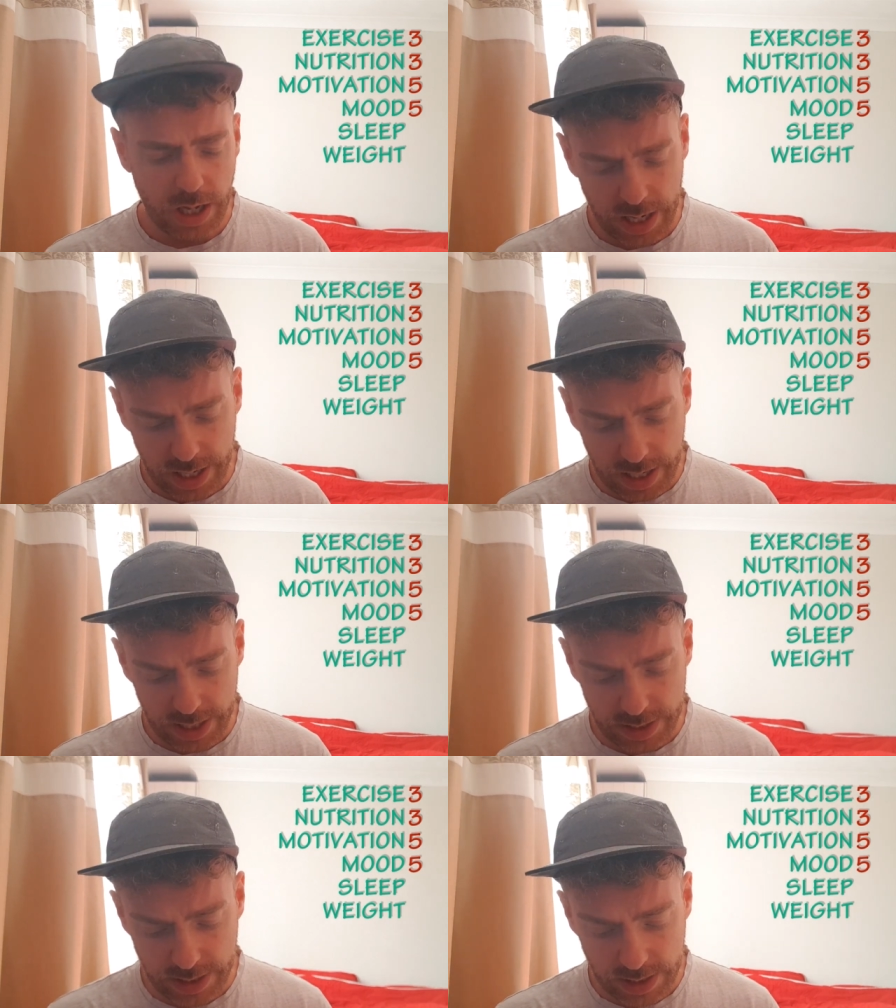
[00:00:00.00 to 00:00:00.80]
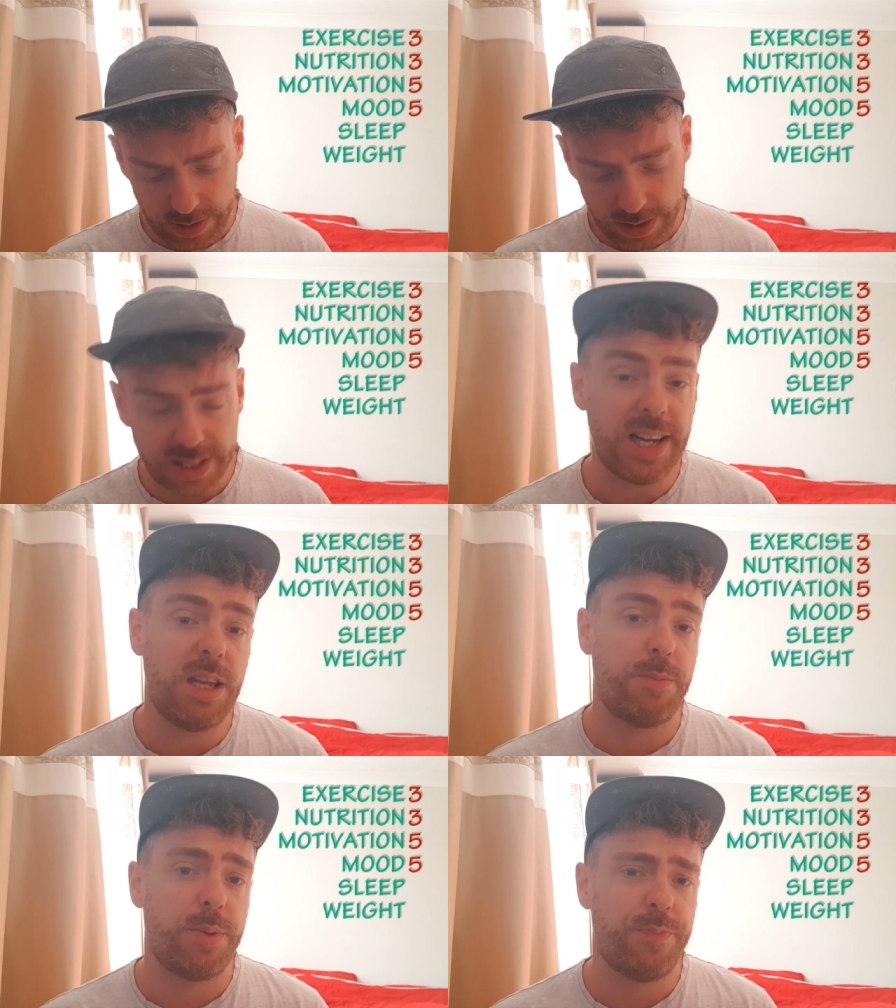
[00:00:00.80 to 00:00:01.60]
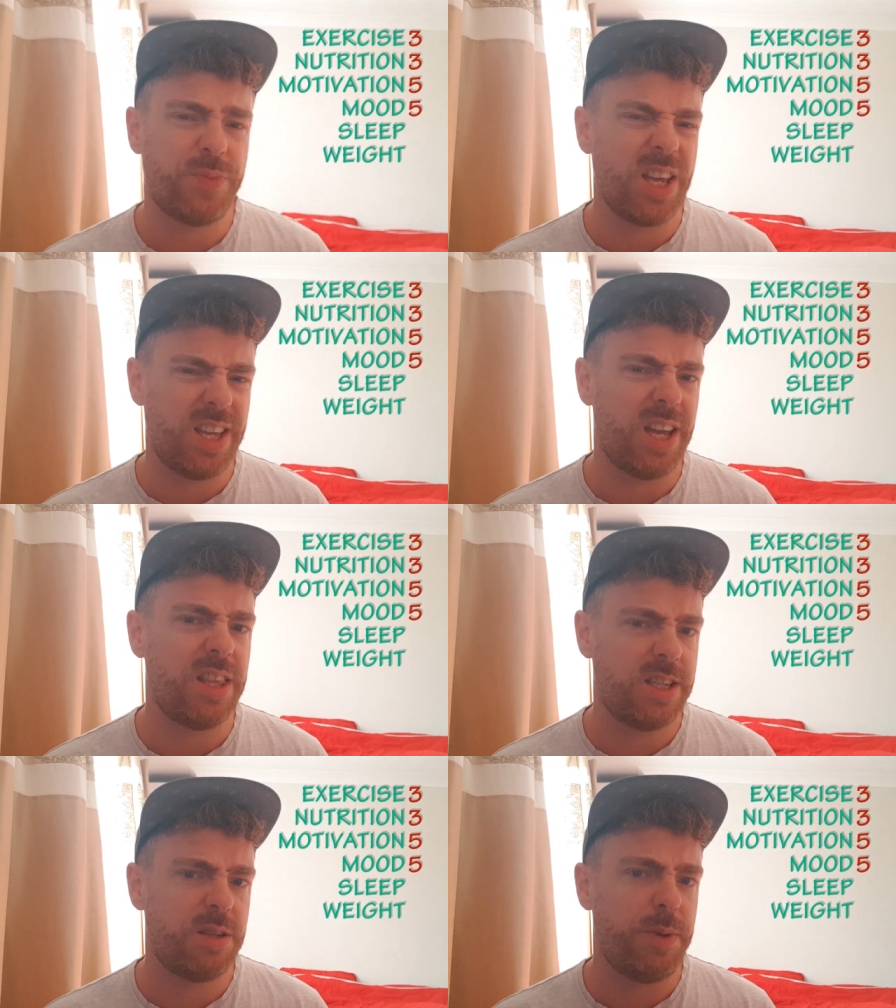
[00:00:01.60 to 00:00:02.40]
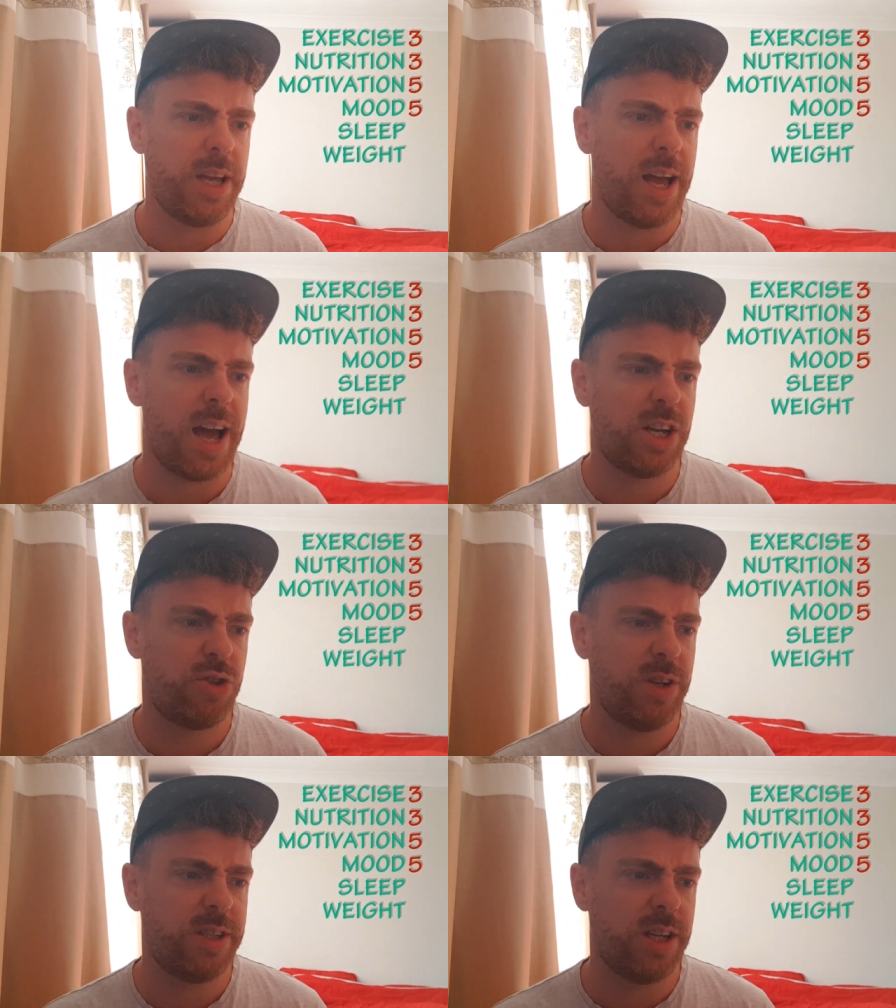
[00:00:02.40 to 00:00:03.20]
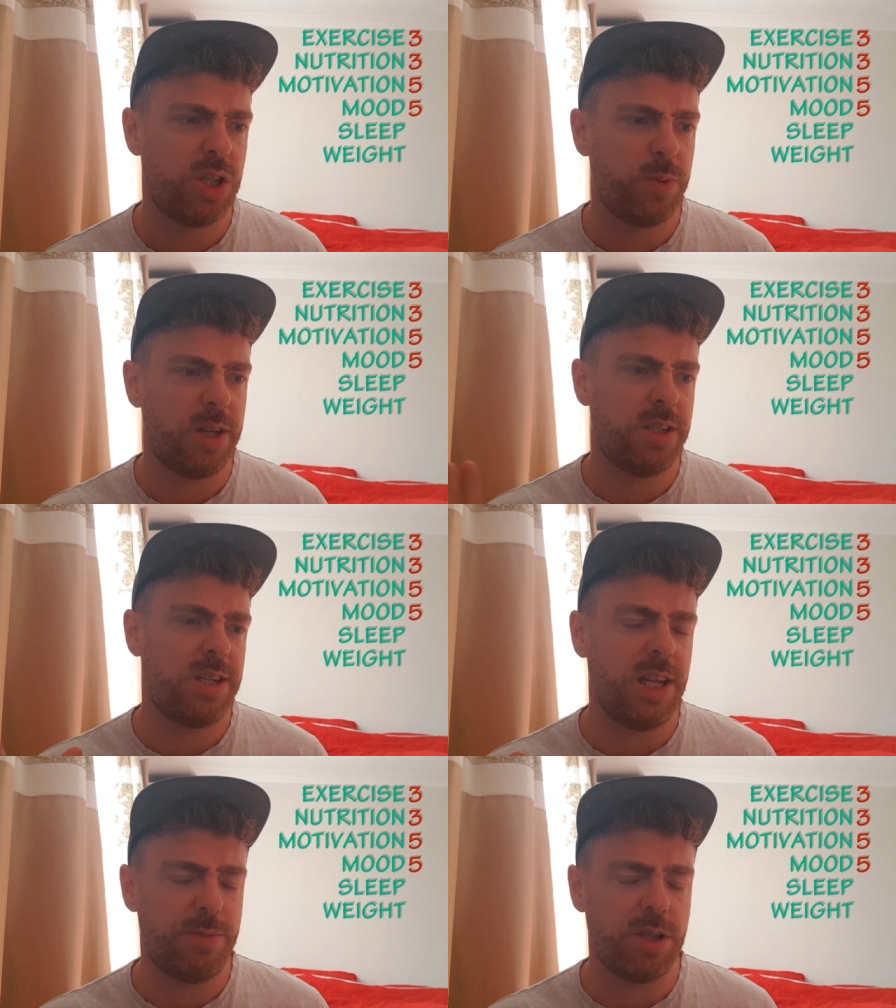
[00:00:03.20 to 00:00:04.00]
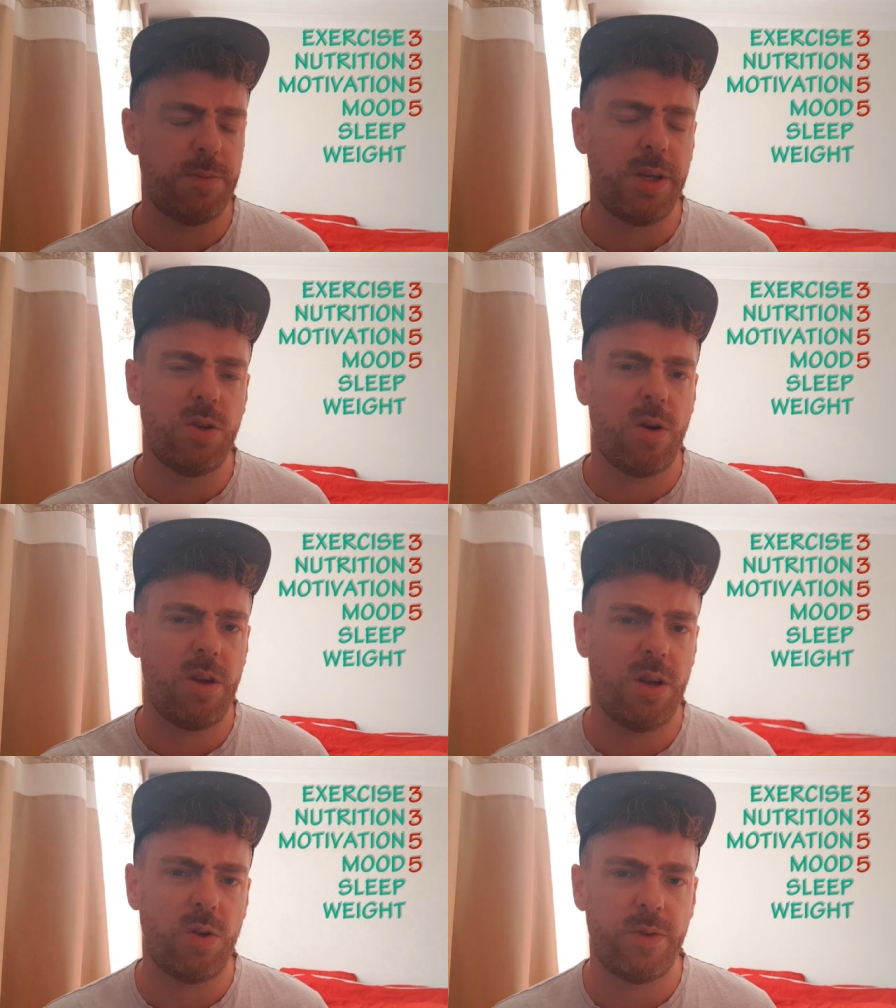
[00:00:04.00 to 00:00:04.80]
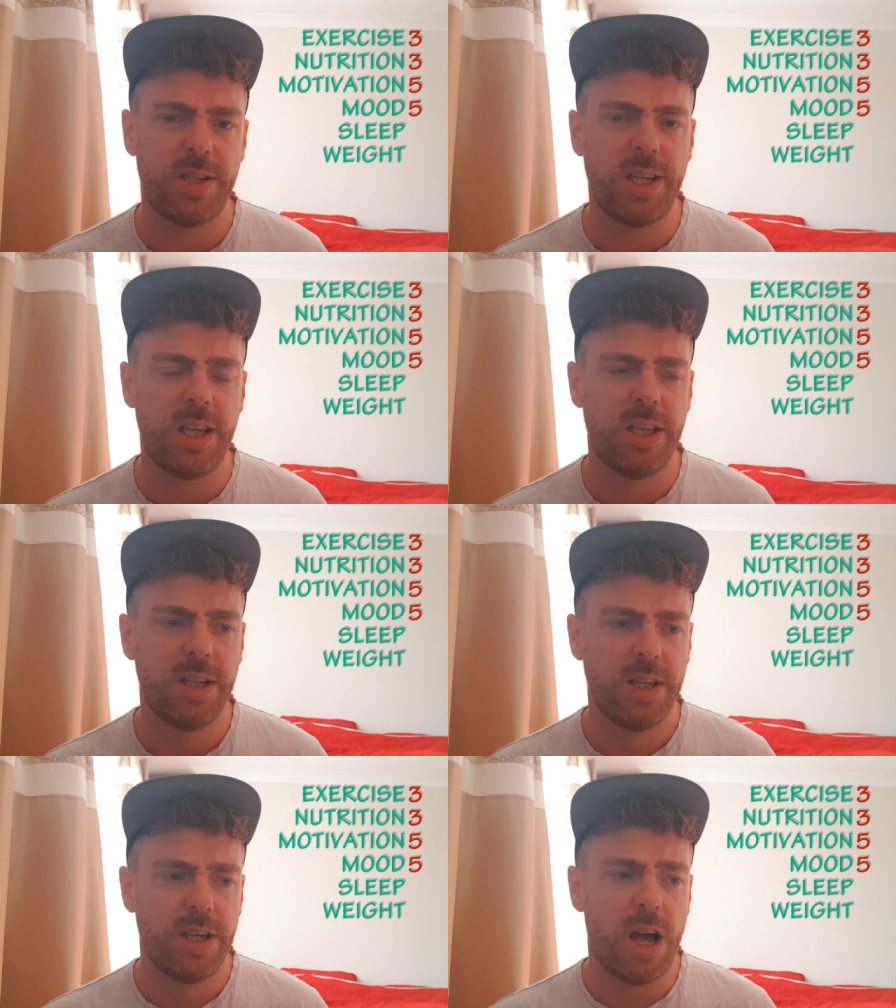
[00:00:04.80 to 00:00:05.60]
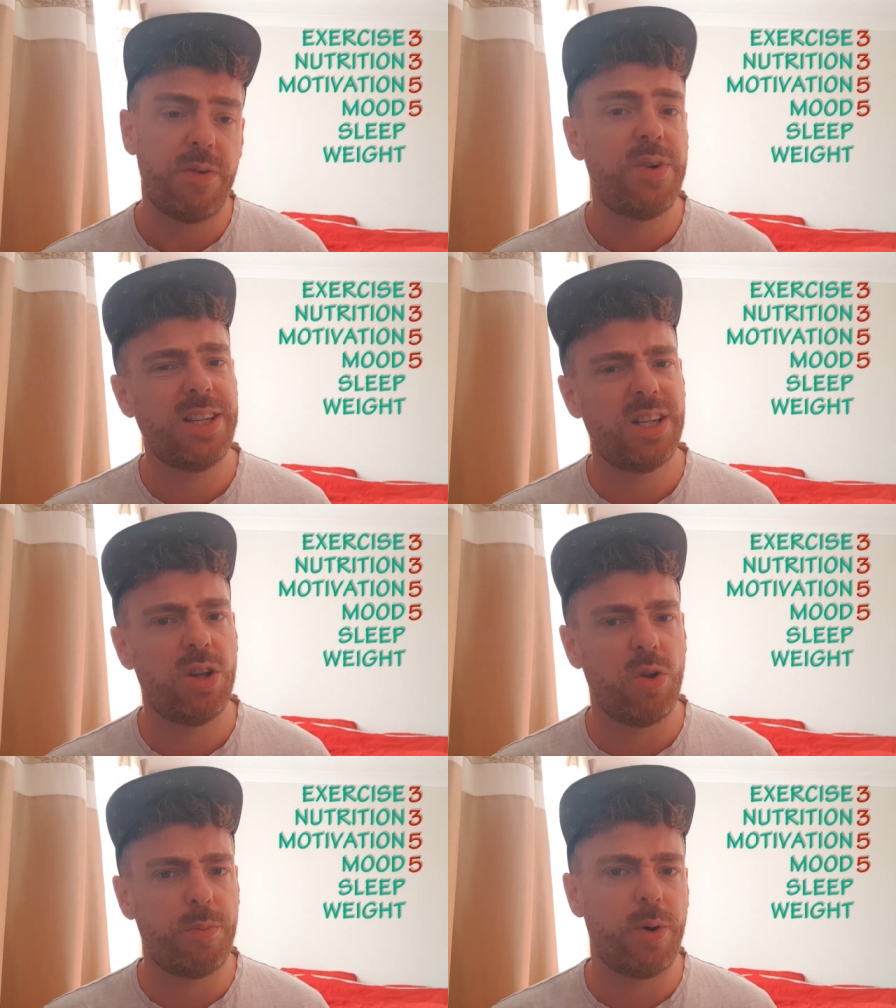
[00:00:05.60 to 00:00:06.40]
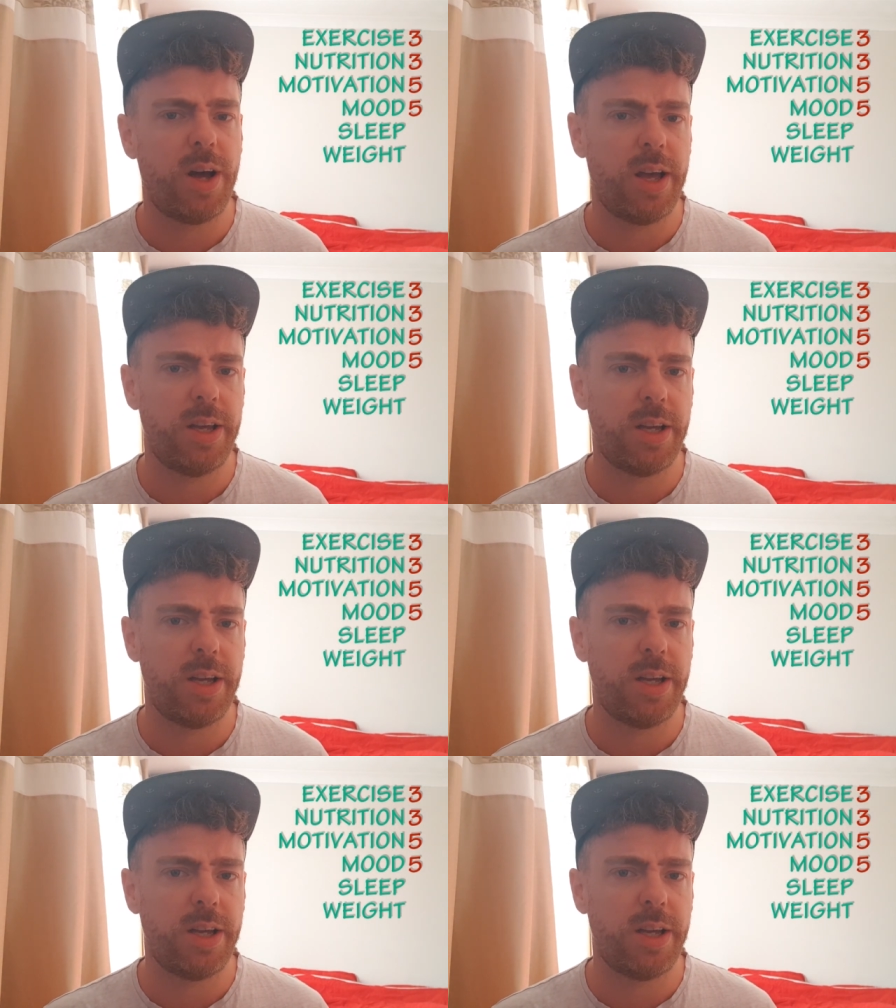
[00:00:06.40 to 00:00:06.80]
And sleep, again, this is a big asterisk next to it. Sleep's going to be obviously affected a lot by